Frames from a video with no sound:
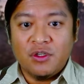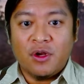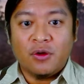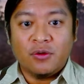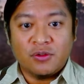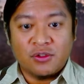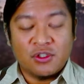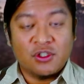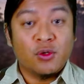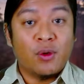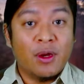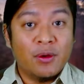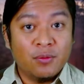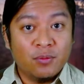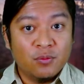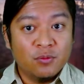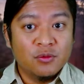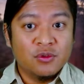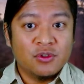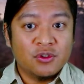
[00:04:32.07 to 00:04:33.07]
so I
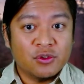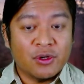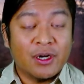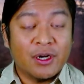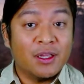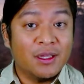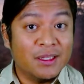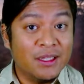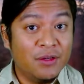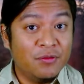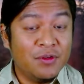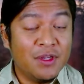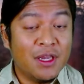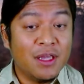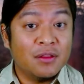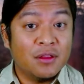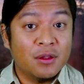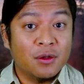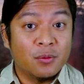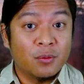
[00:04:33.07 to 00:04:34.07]
tried to alleviate
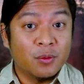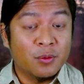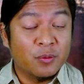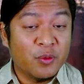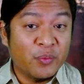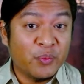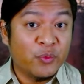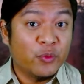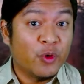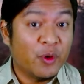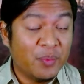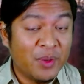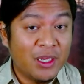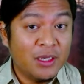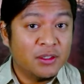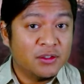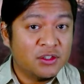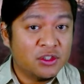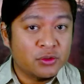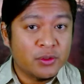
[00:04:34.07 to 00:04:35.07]
the
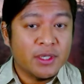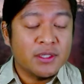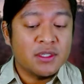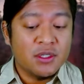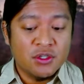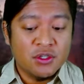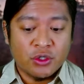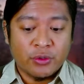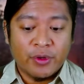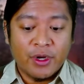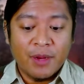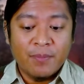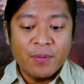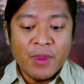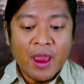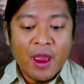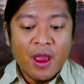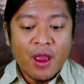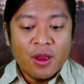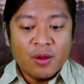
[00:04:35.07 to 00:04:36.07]
repeated stress injury.
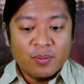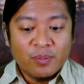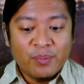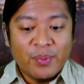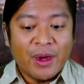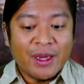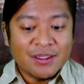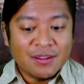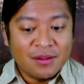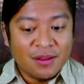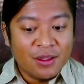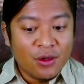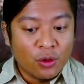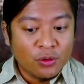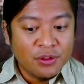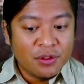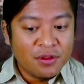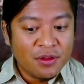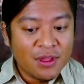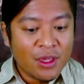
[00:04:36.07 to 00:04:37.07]
But the only
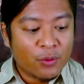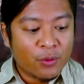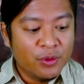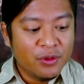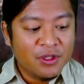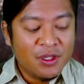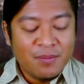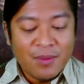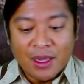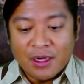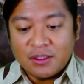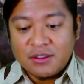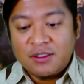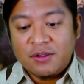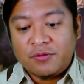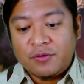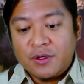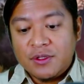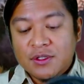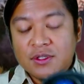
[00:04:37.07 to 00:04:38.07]
thing that really made a
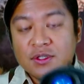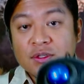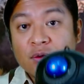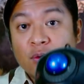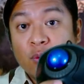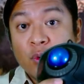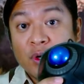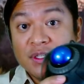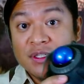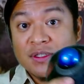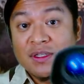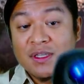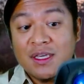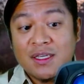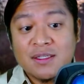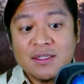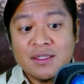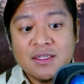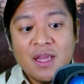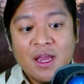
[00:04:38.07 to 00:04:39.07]
difference was
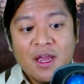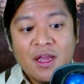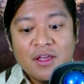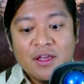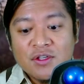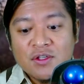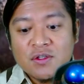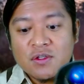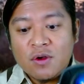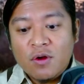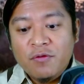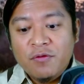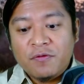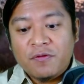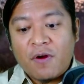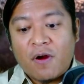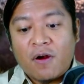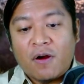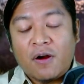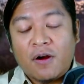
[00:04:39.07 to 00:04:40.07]
this. So
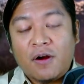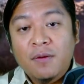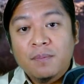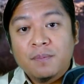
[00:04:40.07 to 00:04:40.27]
far,